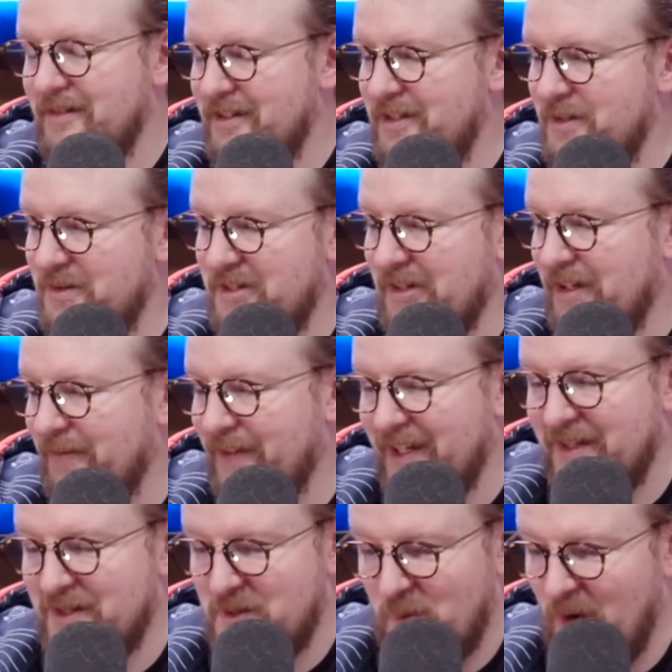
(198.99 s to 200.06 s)
you still have, like,
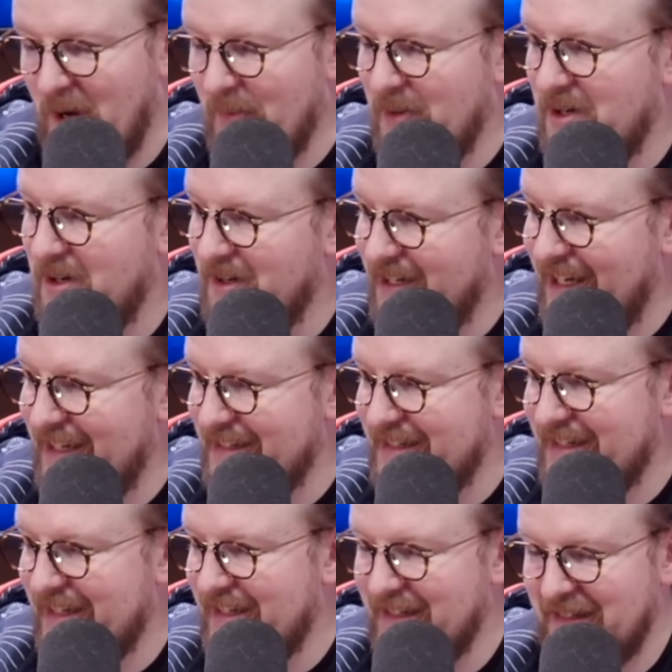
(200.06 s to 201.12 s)
a swamp and an arcane
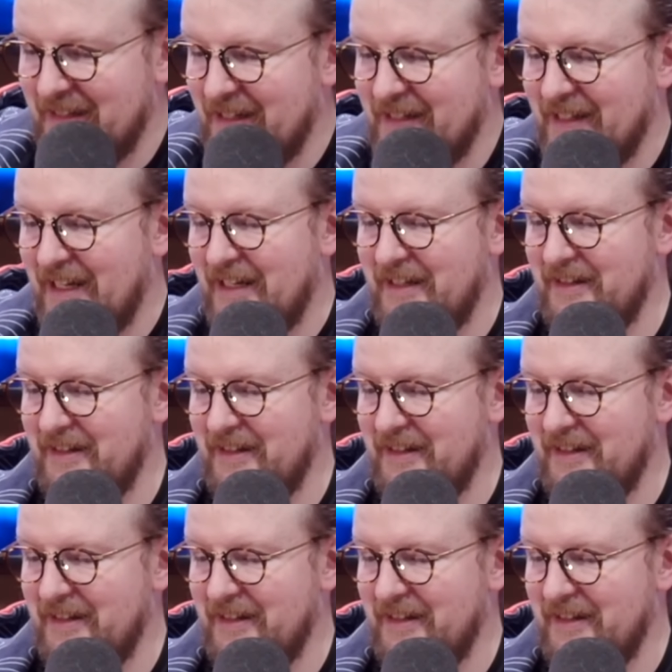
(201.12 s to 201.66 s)
signet and, like,